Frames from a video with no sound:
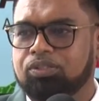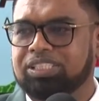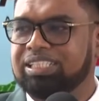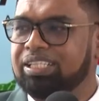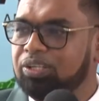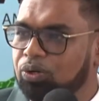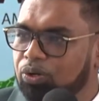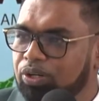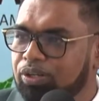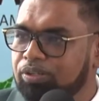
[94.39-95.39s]
to
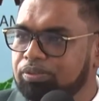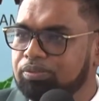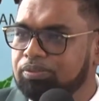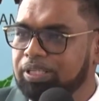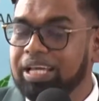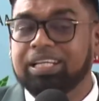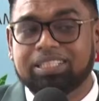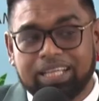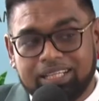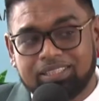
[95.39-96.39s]
secure in
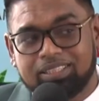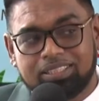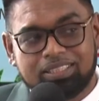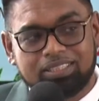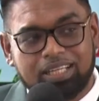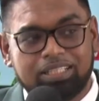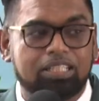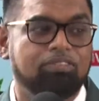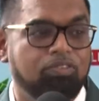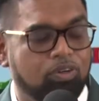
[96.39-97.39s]
attendance at
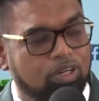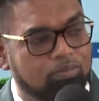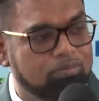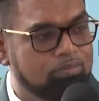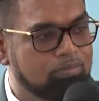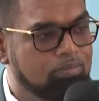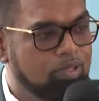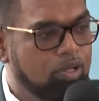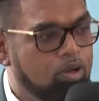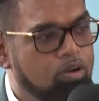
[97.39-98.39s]
this forum
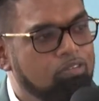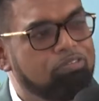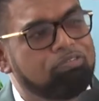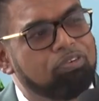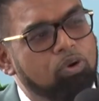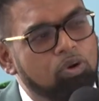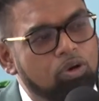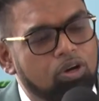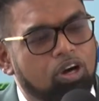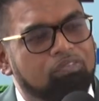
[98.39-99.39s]

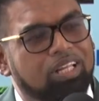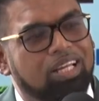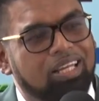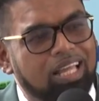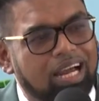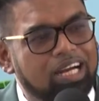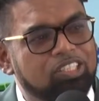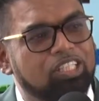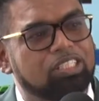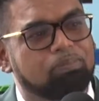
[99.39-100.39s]
four of the
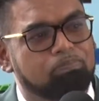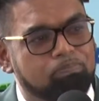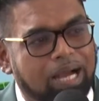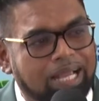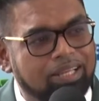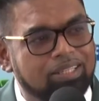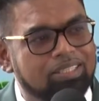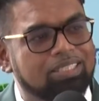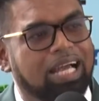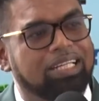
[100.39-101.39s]
largest
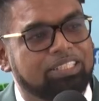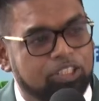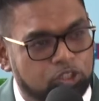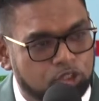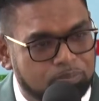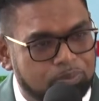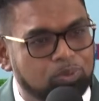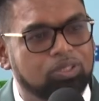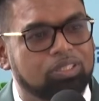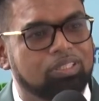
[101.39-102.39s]
buyers and
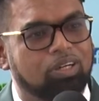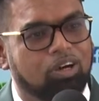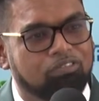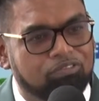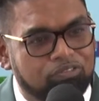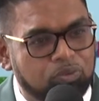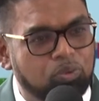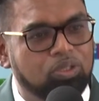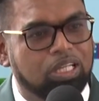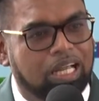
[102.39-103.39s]
distributors of
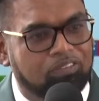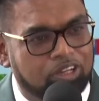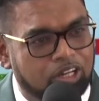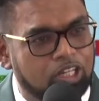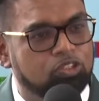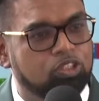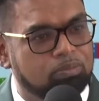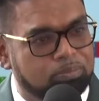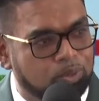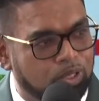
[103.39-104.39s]
food and
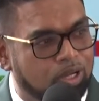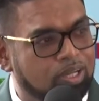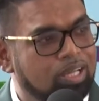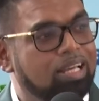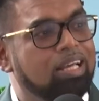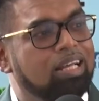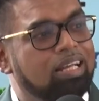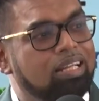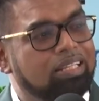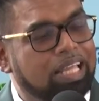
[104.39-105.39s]
agricultural products.
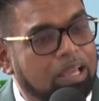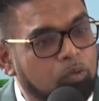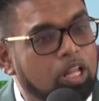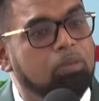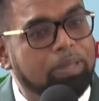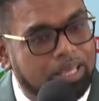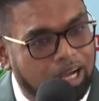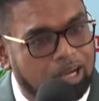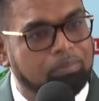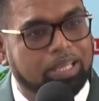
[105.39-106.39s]
They will be
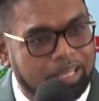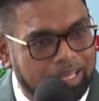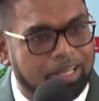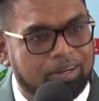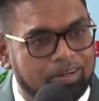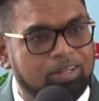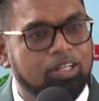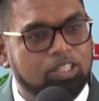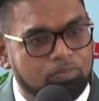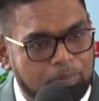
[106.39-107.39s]
coming
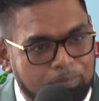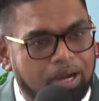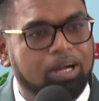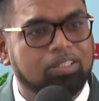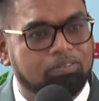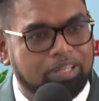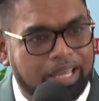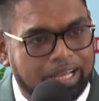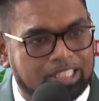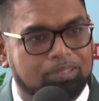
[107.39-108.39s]
here to be part of
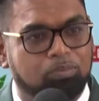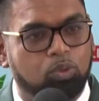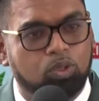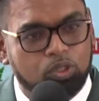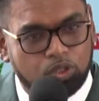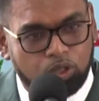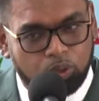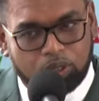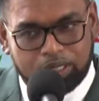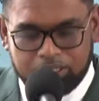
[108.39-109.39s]
the expo to
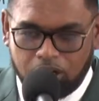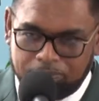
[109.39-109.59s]
look at the